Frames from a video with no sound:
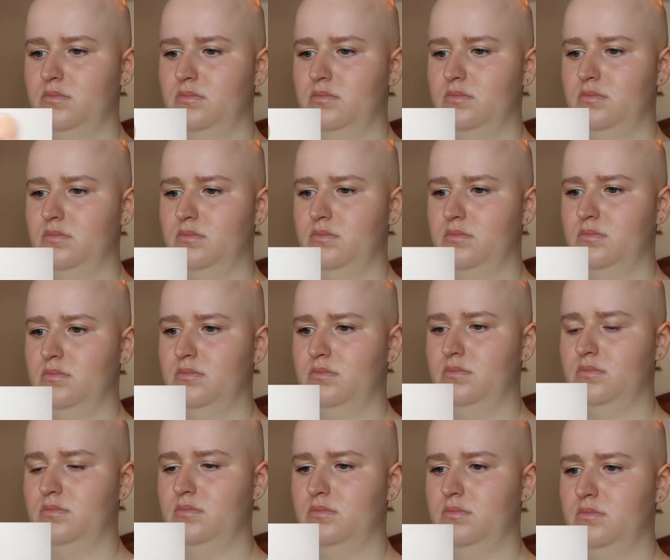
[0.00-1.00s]
Okay, so at this
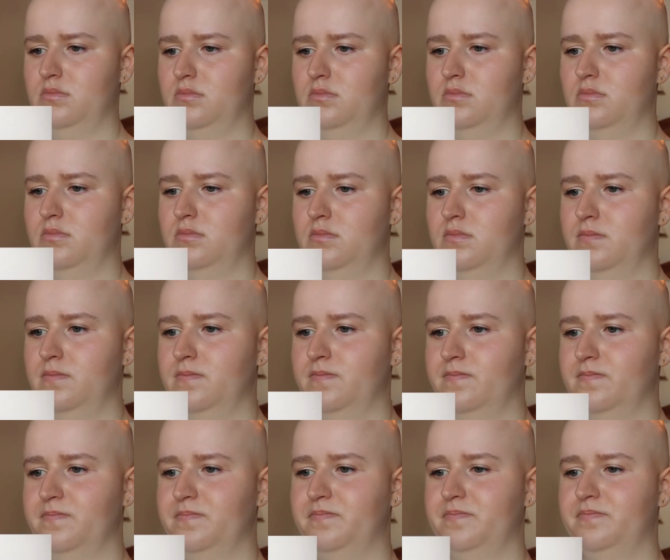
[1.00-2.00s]
point, I think it's time to set it
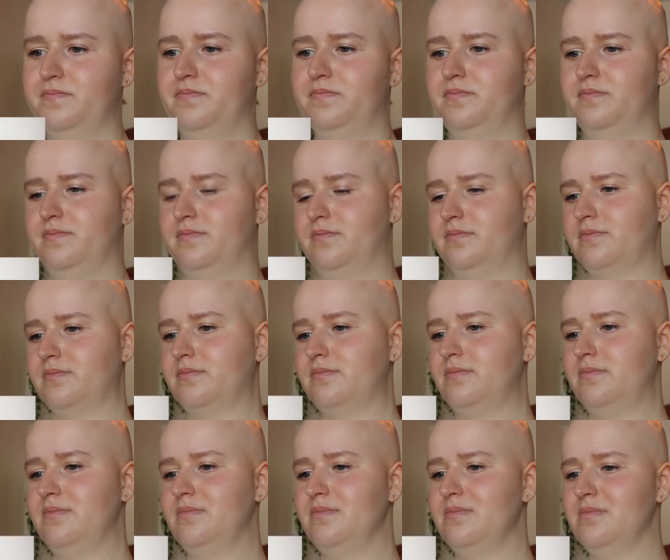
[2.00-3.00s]
in place now.
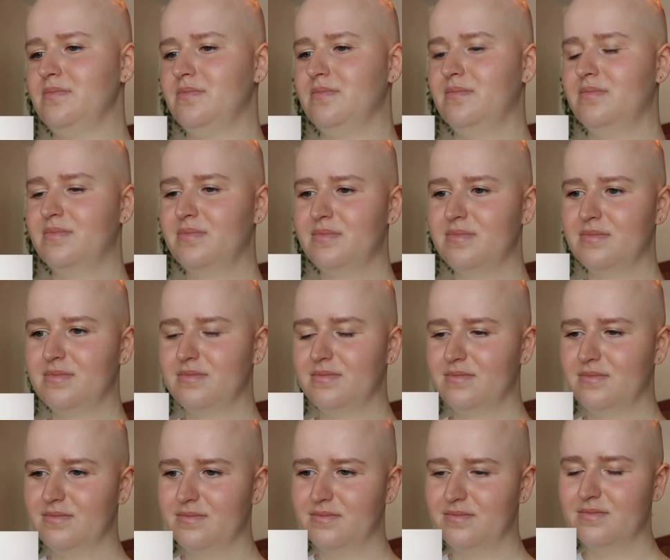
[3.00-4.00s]
So transition powder
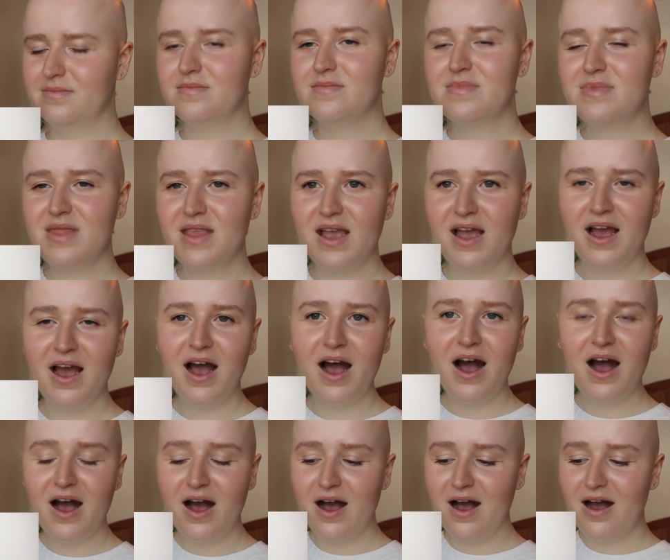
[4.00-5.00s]
time, Laura Mercier.
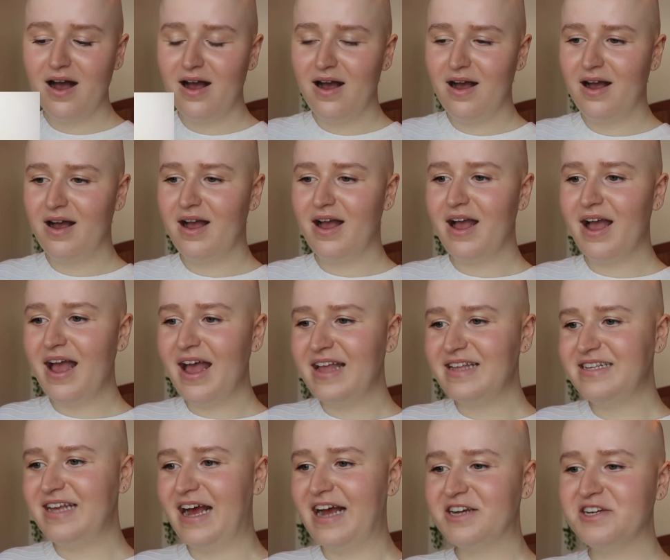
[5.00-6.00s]

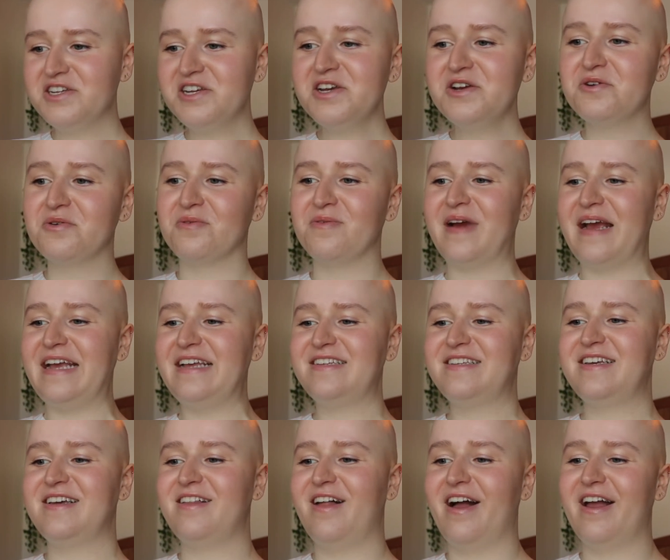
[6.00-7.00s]
It's actually
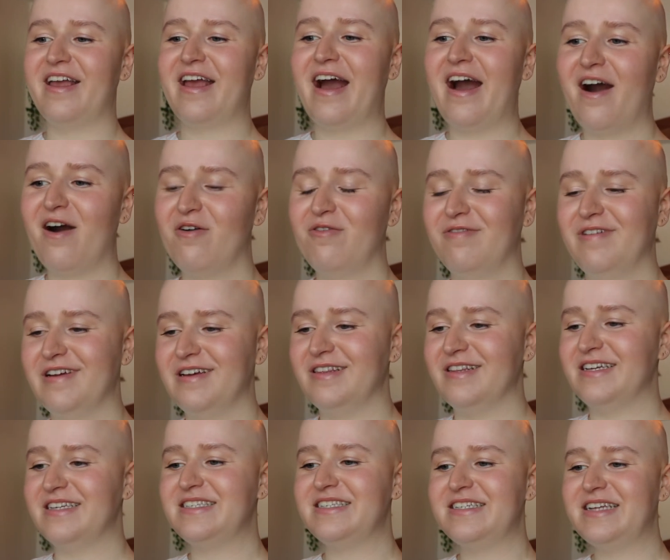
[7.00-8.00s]
crazy like how
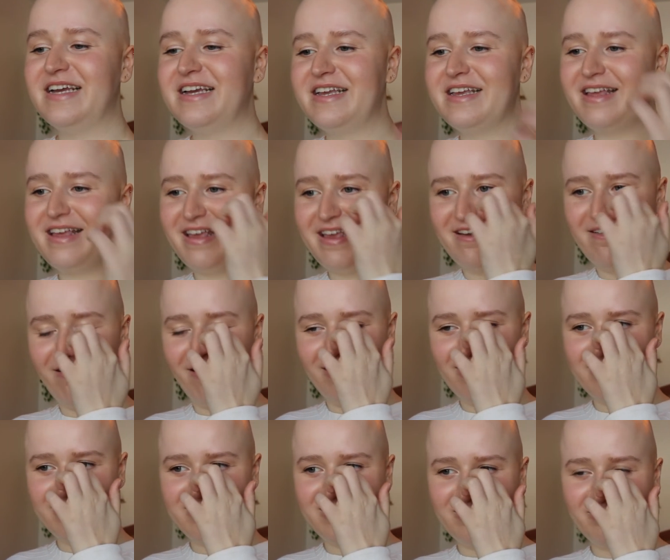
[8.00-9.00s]
realistic he got
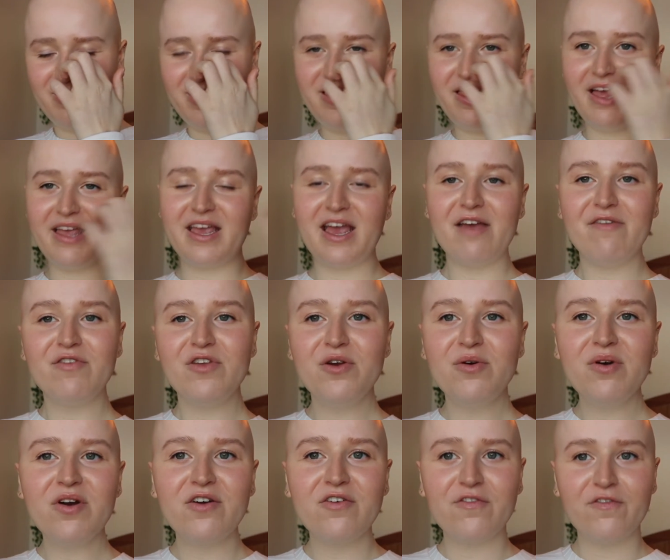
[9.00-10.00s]
this to be. Like if you
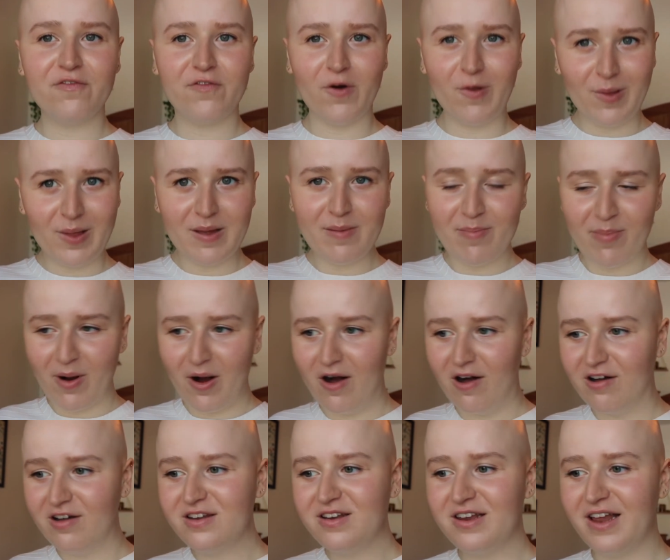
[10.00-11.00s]
were fully
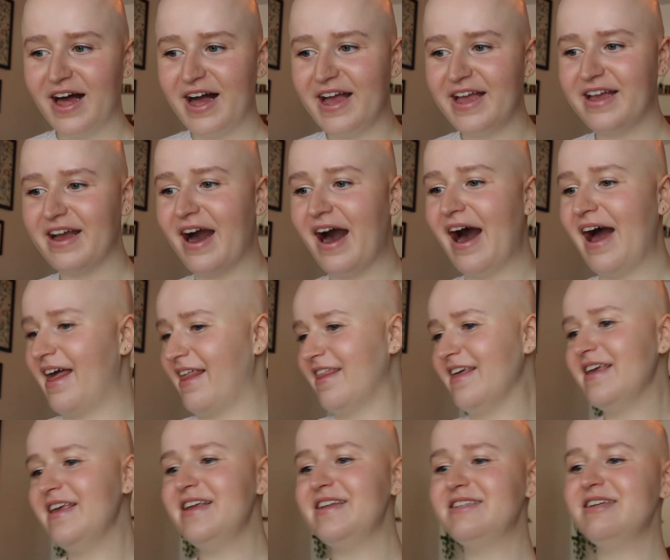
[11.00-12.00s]
bald, like I
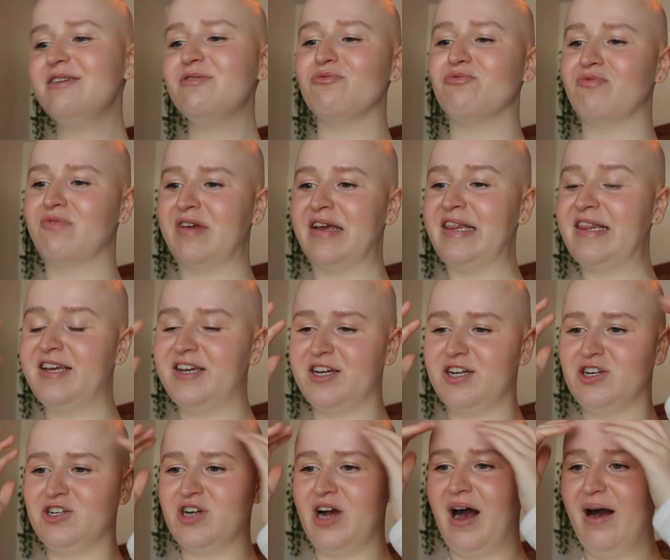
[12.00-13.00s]
think he did a really
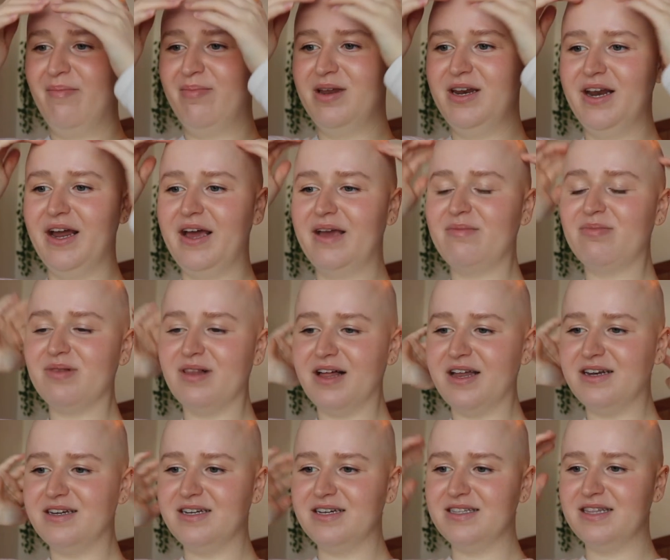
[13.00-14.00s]
good job in like
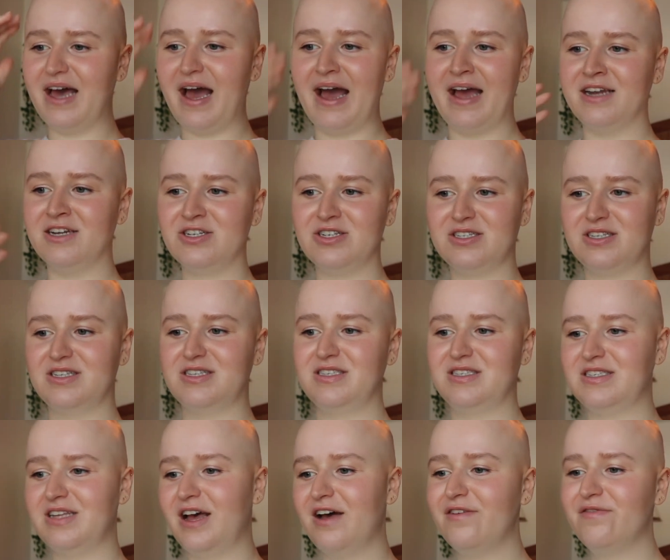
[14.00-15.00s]
blending the edges and
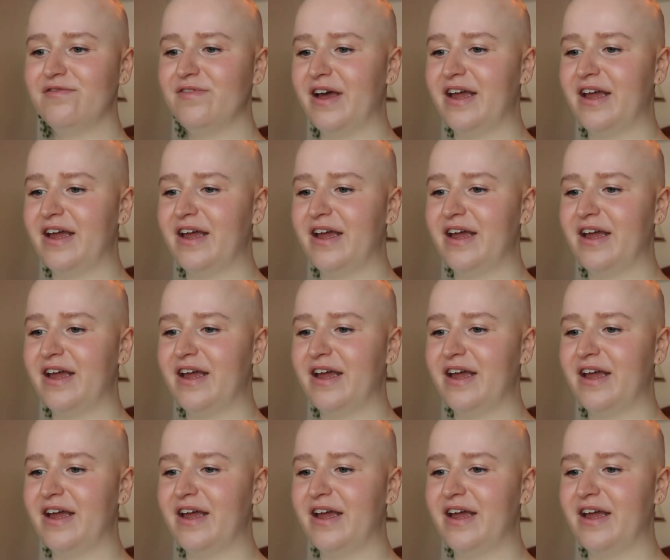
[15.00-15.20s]
stuff.